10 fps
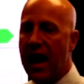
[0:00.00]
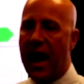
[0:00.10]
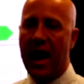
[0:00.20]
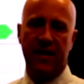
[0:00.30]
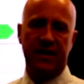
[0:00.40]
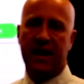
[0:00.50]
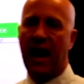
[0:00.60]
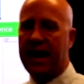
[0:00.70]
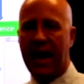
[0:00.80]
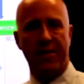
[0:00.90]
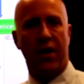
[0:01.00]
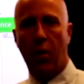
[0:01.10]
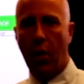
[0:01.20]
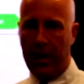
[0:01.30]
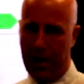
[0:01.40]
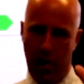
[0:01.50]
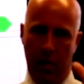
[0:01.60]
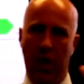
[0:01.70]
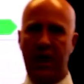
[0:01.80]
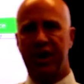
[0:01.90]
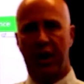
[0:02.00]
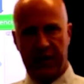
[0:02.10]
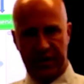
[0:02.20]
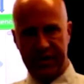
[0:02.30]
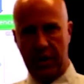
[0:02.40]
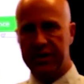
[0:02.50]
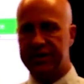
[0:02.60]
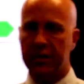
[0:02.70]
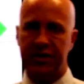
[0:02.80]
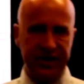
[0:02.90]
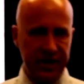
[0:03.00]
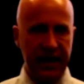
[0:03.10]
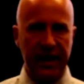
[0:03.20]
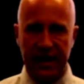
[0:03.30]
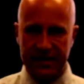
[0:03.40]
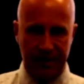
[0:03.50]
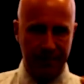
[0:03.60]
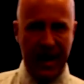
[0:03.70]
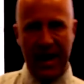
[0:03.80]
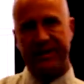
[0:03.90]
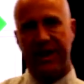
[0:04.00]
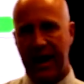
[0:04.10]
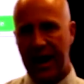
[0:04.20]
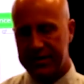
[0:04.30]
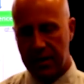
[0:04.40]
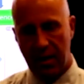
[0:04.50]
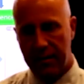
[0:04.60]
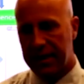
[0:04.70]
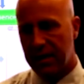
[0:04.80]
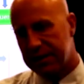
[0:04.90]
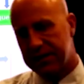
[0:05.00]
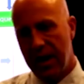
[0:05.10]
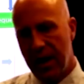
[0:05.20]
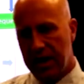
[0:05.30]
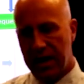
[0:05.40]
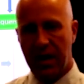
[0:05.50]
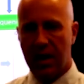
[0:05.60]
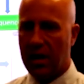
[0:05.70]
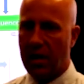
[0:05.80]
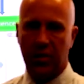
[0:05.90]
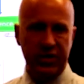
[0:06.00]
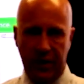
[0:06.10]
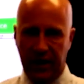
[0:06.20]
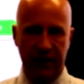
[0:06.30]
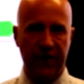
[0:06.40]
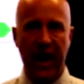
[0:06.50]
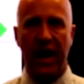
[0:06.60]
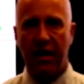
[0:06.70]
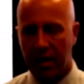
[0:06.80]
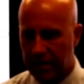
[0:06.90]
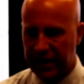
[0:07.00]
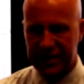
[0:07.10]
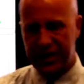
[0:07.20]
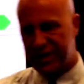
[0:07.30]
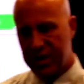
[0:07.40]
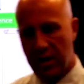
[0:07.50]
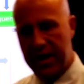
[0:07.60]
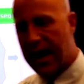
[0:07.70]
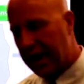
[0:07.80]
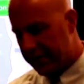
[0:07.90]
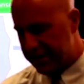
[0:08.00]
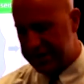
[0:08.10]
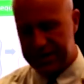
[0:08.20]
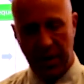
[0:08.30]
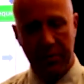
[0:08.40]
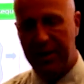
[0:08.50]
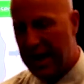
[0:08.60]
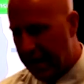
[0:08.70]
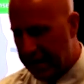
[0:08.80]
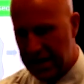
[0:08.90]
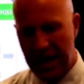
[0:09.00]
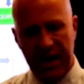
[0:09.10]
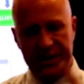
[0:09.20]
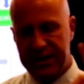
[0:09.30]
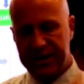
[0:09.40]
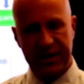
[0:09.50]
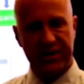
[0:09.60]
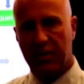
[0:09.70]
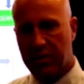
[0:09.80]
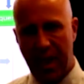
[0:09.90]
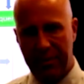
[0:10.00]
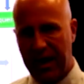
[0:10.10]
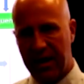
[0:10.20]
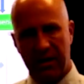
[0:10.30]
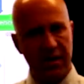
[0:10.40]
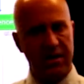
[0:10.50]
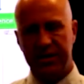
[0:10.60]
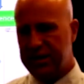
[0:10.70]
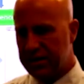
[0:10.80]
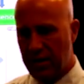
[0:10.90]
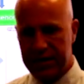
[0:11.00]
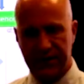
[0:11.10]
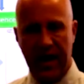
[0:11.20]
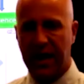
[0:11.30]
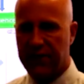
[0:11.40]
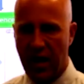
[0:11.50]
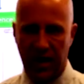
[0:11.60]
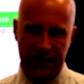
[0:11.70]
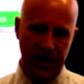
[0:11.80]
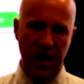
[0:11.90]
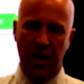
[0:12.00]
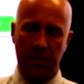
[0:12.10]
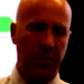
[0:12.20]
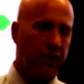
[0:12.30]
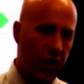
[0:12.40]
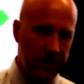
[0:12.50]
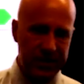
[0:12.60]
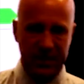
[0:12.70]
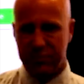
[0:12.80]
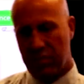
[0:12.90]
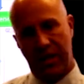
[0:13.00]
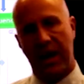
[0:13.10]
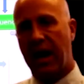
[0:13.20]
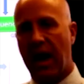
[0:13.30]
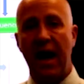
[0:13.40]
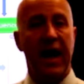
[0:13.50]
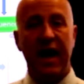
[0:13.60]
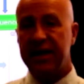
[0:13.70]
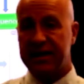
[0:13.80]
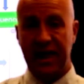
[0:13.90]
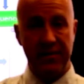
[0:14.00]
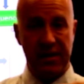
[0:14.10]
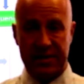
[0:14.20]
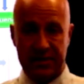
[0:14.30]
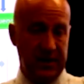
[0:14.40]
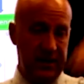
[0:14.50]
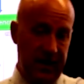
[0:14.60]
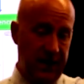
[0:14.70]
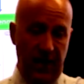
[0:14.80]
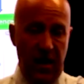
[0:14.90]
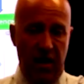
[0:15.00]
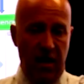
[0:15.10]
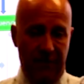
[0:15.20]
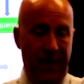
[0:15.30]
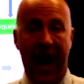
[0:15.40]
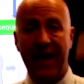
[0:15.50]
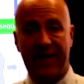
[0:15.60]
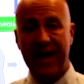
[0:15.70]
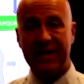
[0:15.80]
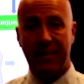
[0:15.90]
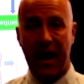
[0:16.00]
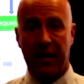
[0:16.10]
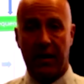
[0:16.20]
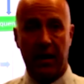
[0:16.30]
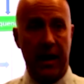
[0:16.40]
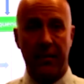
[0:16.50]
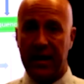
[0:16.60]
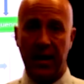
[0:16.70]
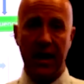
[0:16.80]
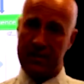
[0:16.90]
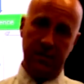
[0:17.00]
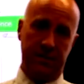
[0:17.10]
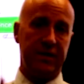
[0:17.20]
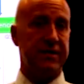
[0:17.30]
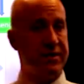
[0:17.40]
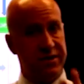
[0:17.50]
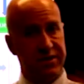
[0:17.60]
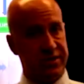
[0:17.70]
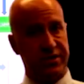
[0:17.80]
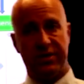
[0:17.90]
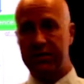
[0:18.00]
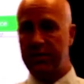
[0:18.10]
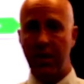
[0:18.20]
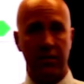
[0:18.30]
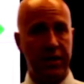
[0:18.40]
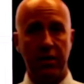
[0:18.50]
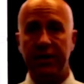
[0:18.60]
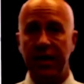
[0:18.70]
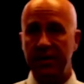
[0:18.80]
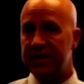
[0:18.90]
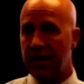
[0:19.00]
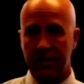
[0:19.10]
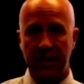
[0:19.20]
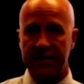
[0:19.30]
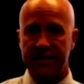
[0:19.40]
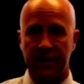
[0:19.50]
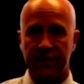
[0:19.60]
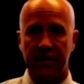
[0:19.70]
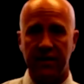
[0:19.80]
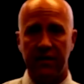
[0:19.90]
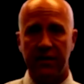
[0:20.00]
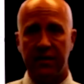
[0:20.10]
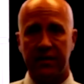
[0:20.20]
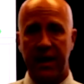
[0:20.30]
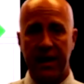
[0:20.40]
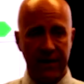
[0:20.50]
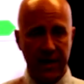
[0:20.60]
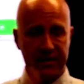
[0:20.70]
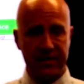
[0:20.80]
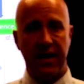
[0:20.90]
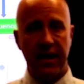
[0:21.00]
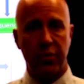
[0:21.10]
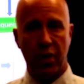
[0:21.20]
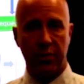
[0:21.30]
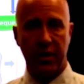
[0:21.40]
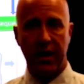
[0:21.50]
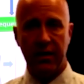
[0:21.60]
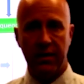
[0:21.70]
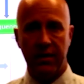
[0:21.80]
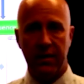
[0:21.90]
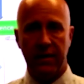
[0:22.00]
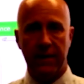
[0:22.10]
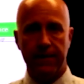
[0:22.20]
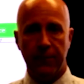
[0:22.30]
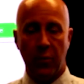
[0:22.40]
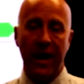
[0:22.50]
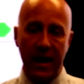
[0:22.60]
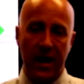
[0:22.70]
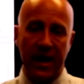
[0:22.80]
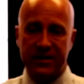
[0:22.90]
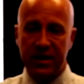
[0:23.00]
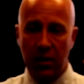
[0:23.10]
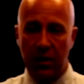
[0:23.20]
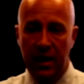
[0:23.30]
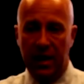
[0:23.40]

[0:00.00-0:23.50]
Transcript: And this guy gave me a warning. Oh, watch out for so-and-so. She is a basket case. Oh my goodness. You know, I wish we could fire her because she's so negative and she's so mean. She's just so grumpy and she's always finding fault and her performance is poor. Da, da, da. He just gave me this litany of bad things about her. And I'm like, hey, dude, just shh. No, you don't need to be telling me that stuff. Okay? That's inappropriate. Well, anyway, so